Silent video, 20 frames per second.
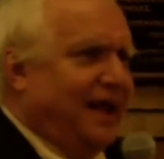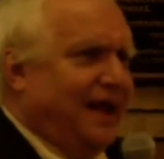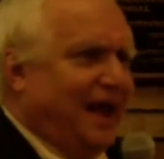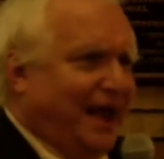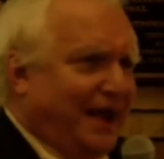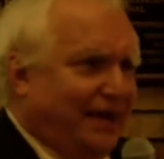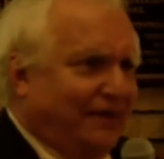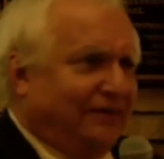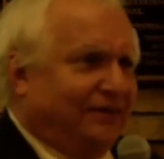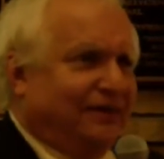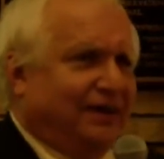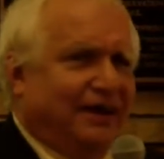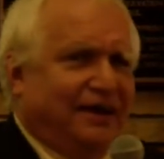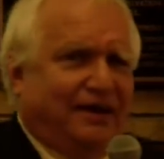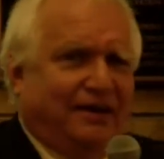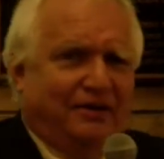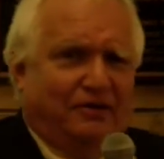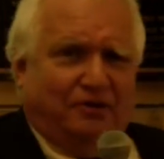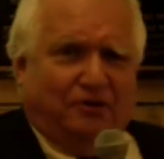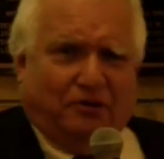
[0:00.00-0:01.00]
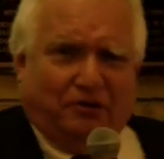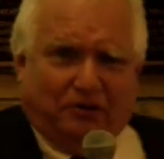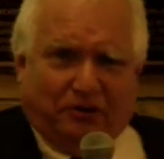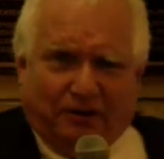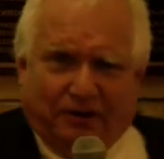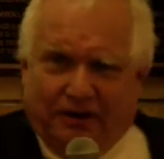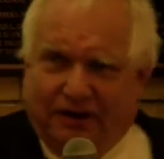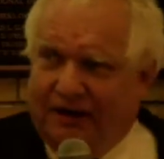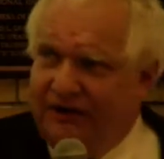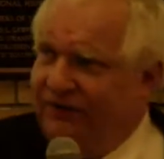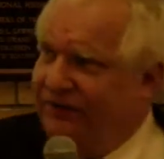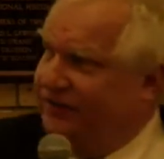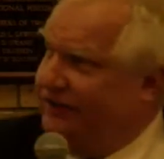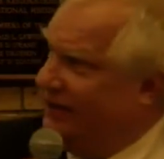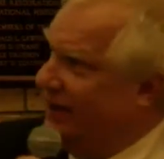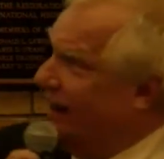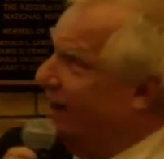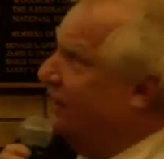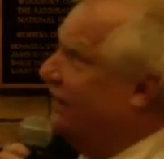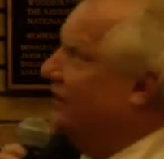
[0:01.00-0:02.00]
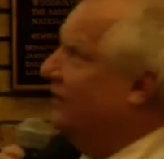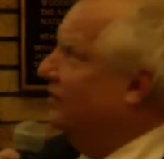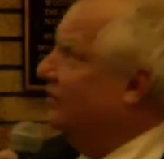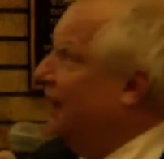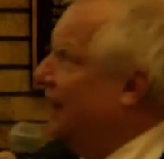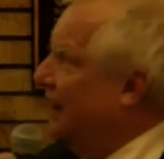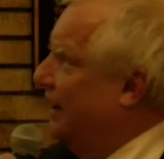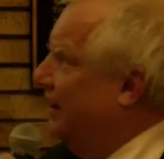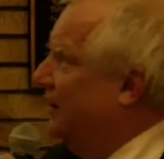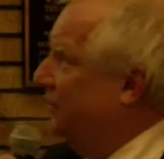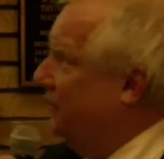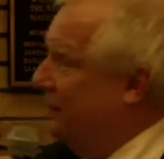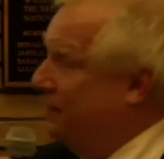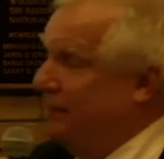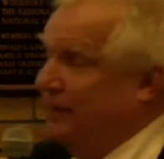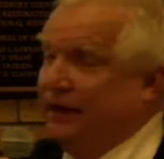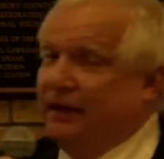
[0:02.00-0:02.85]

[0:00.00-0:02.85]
has a good sense of art.